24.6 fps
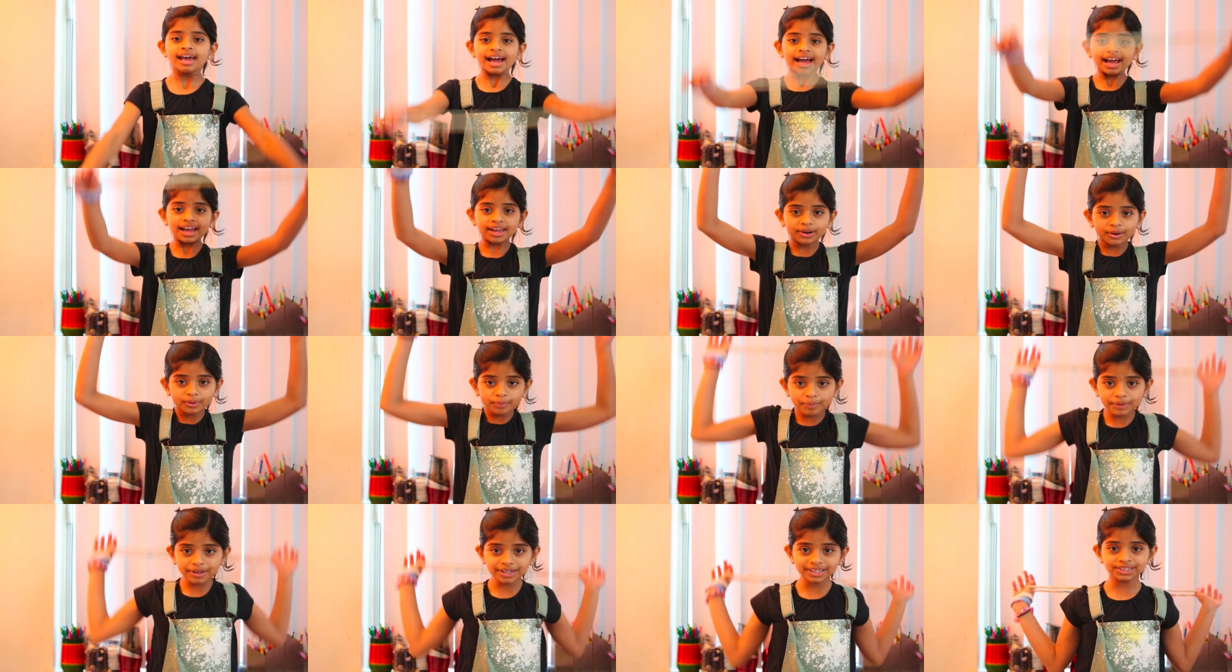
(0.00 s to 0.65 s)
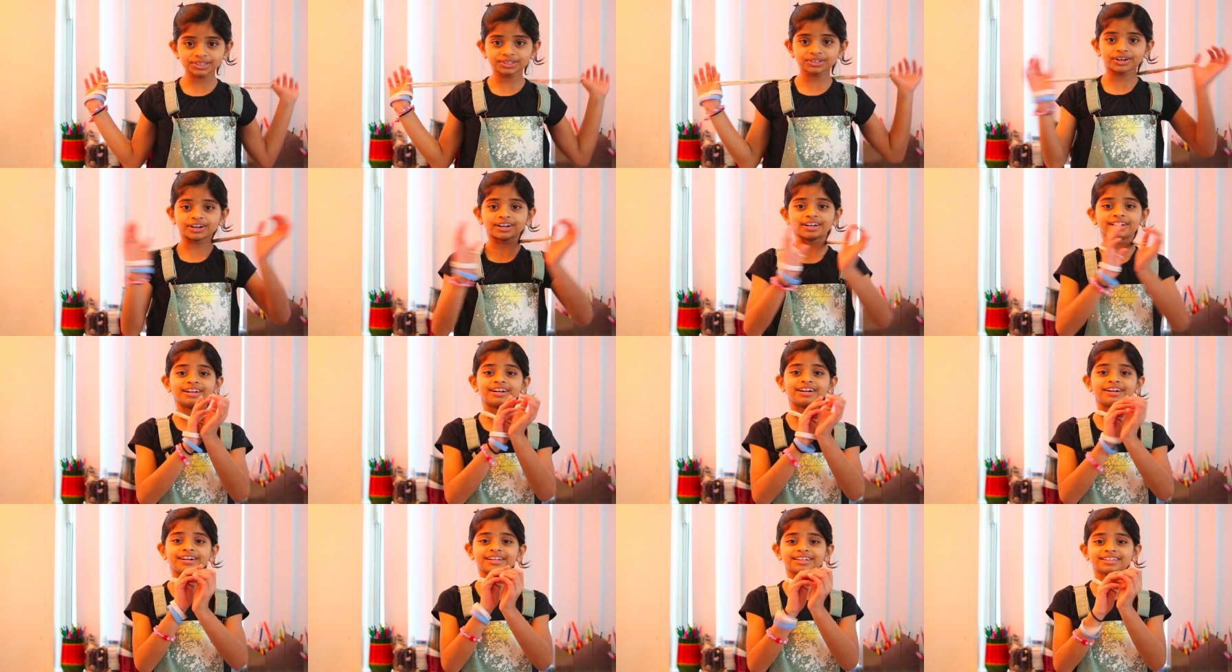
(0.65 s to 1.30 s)
I hope you enjoyed
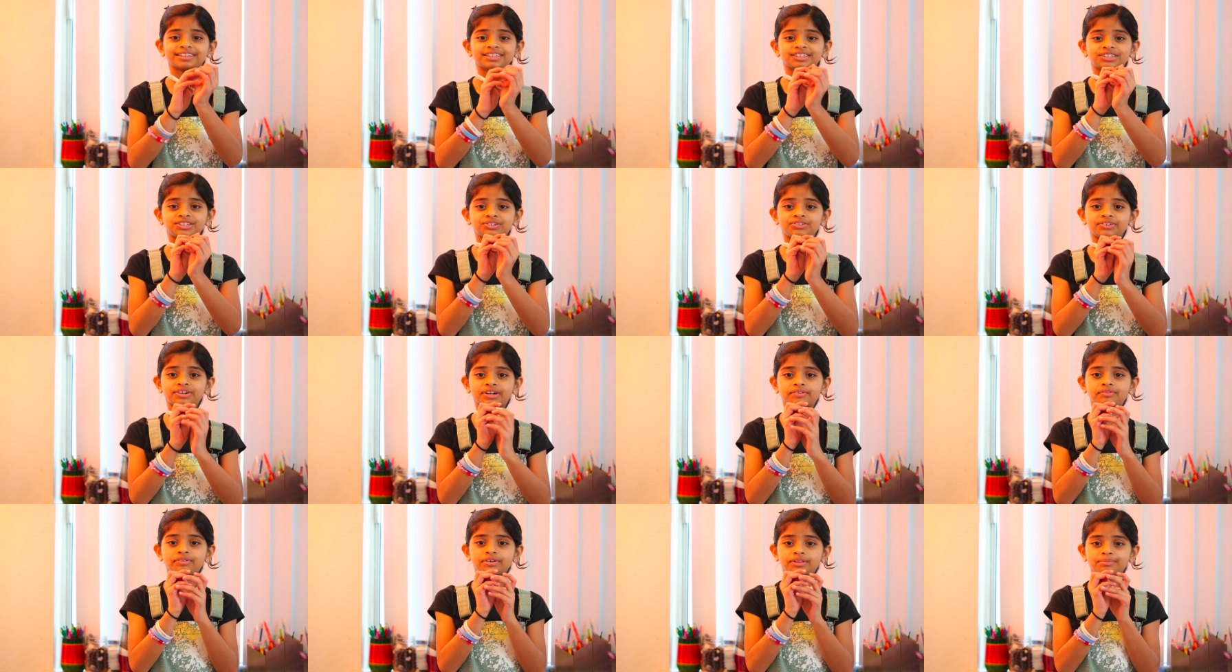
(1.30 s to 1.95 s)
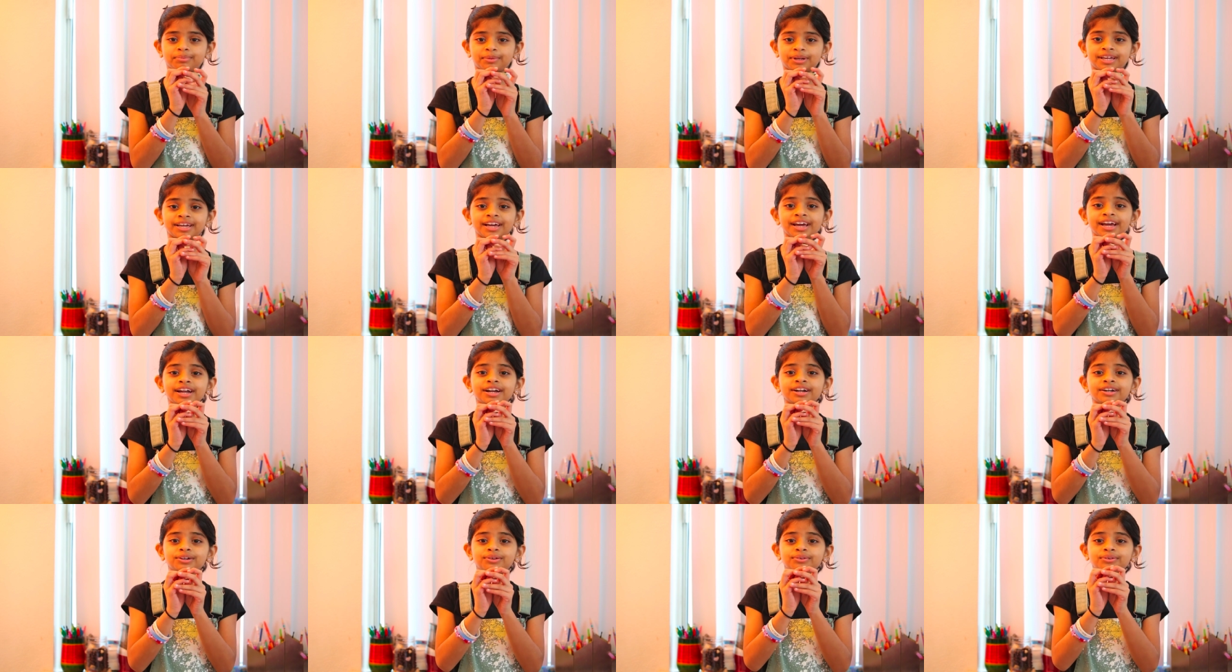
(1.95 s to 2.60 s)
learning this trick with
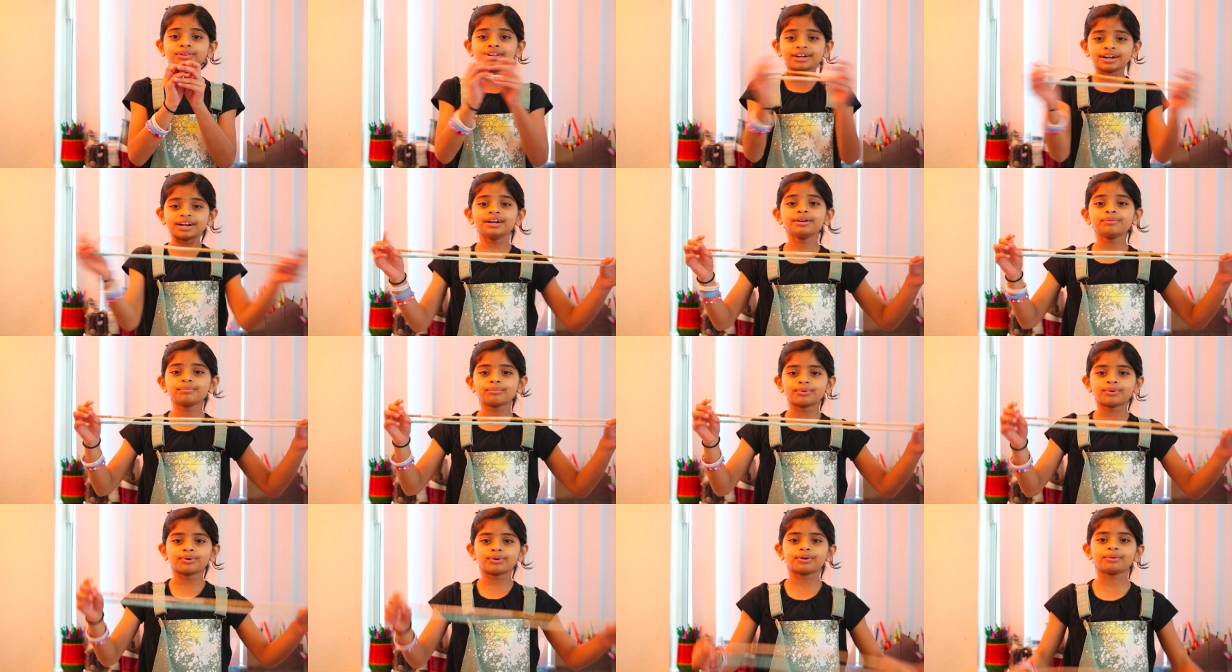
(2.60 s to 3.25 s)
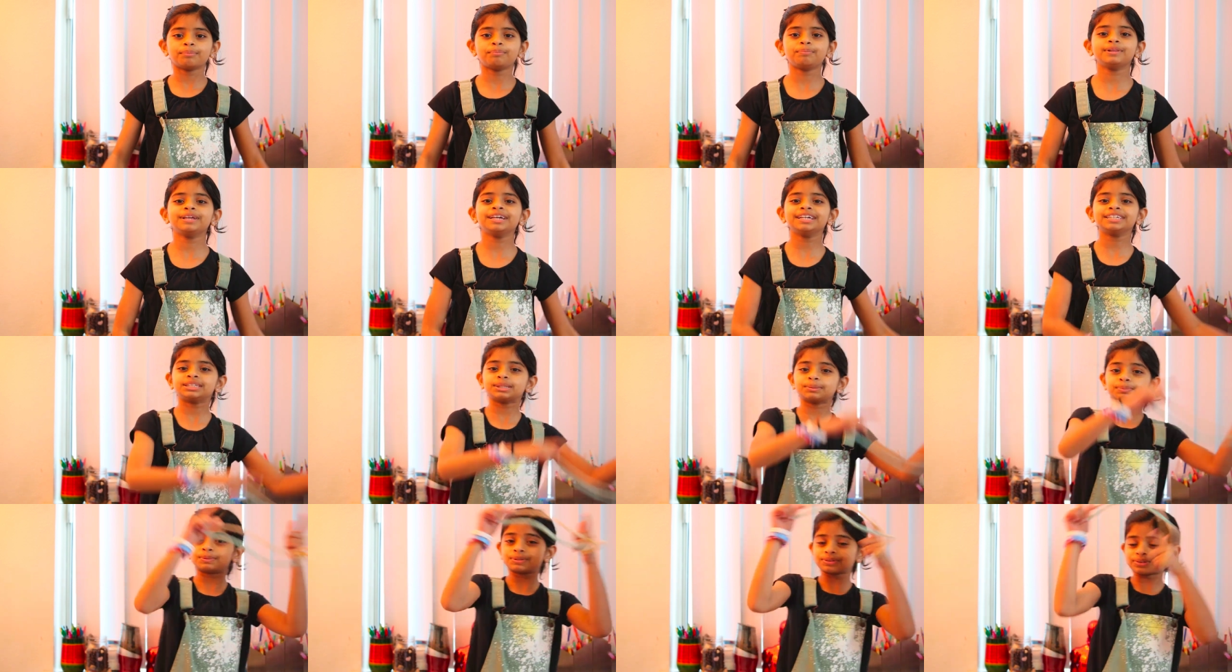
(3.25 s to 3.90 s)
me. To learn more,
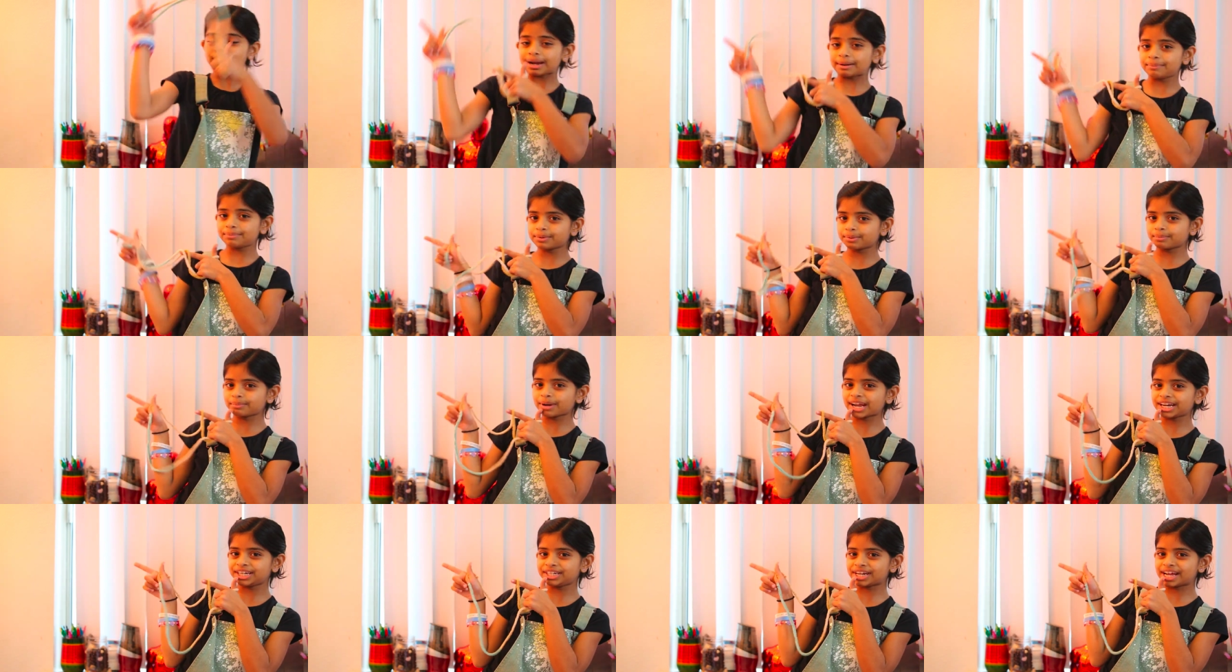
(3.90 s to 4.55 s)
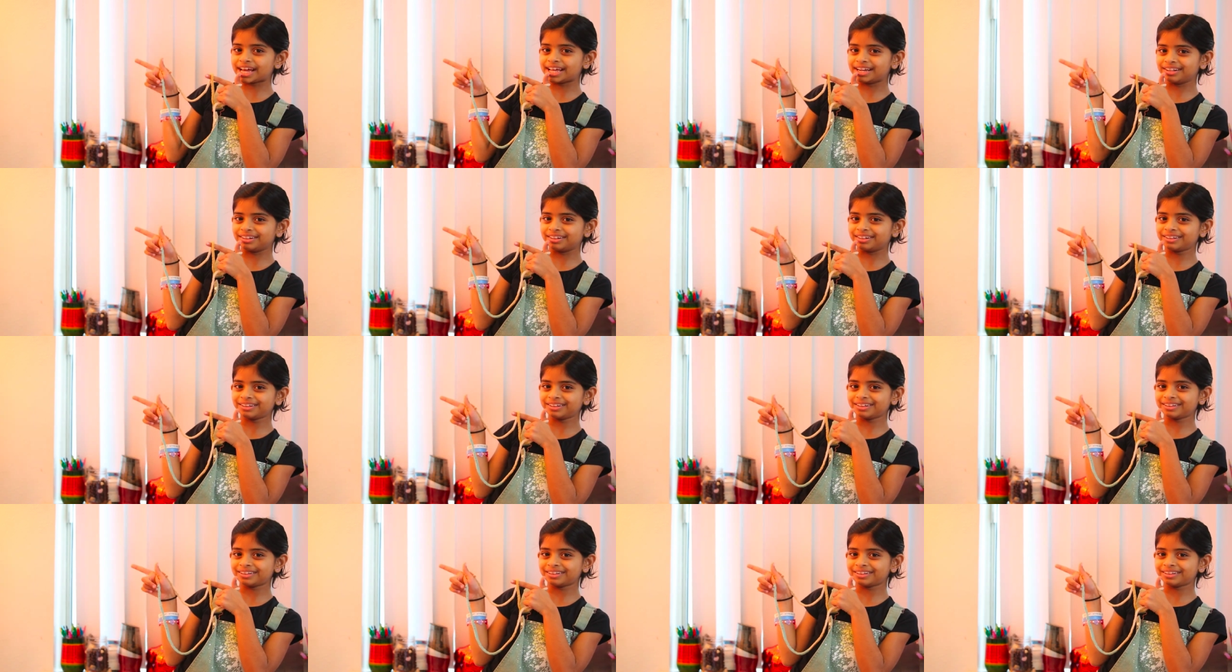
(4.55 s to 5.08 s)
please subscribe to my channel.